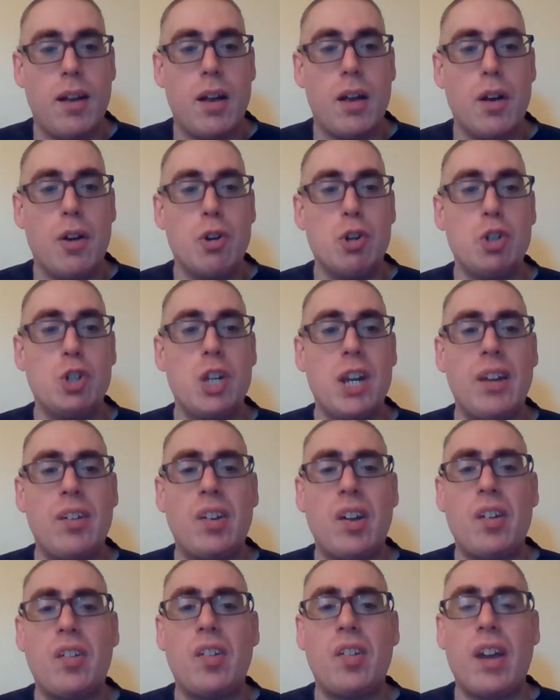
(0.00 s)

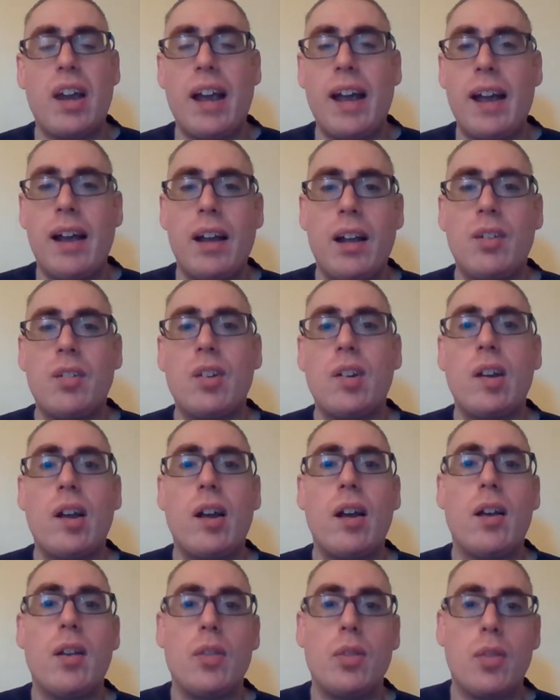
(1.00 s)
Jesus is
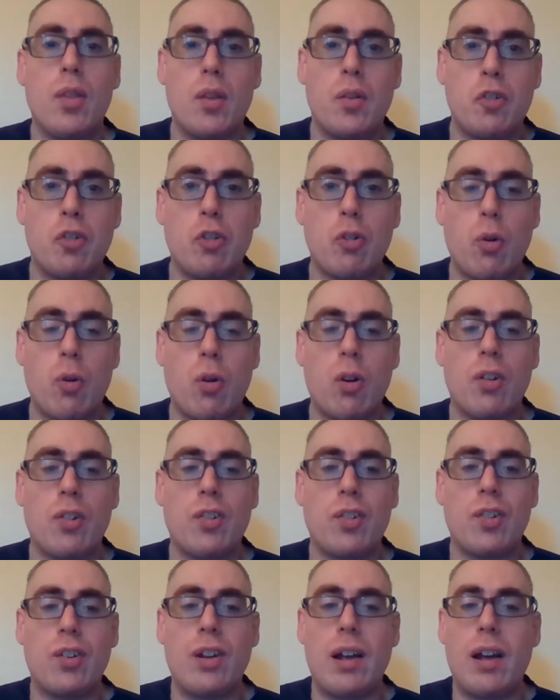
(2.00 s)
the
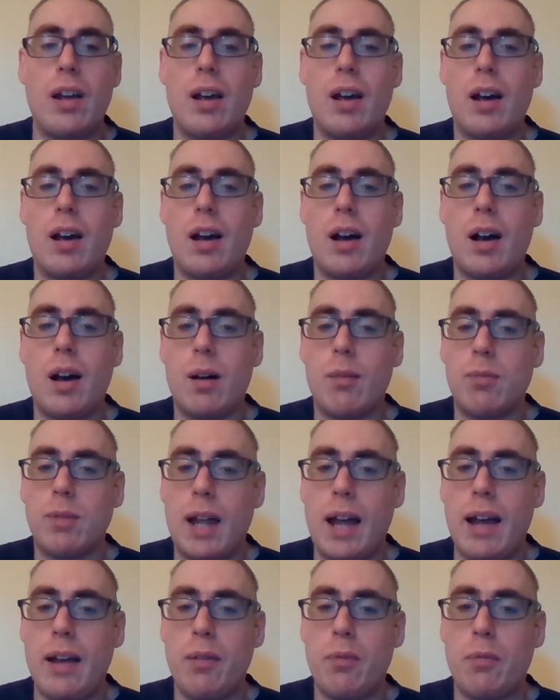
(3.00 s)
source of
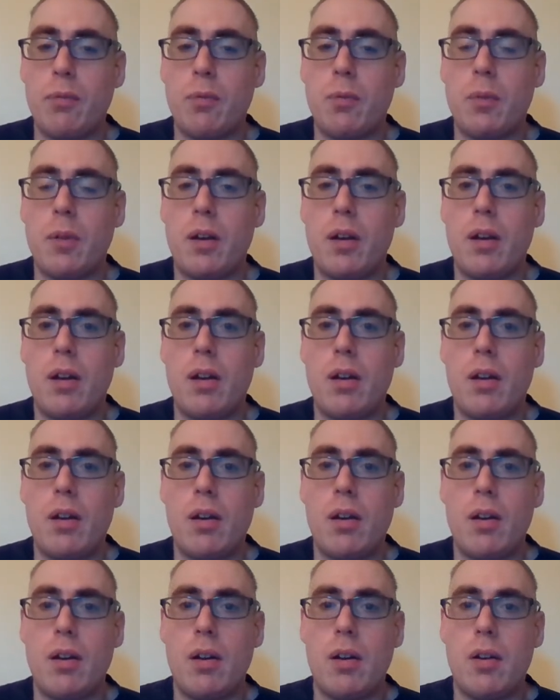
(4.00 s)
life,
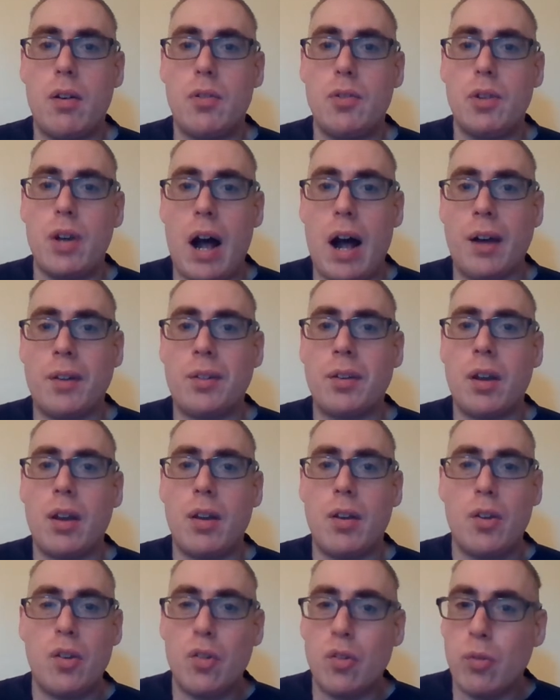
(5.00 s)
not
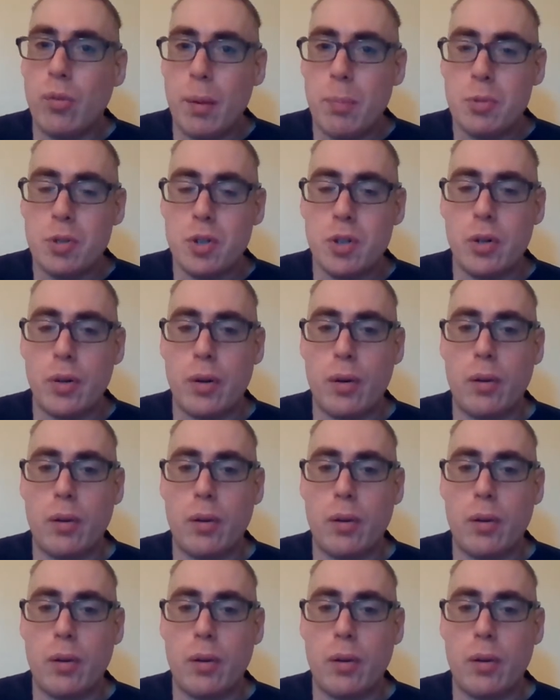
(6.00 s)
Scripture.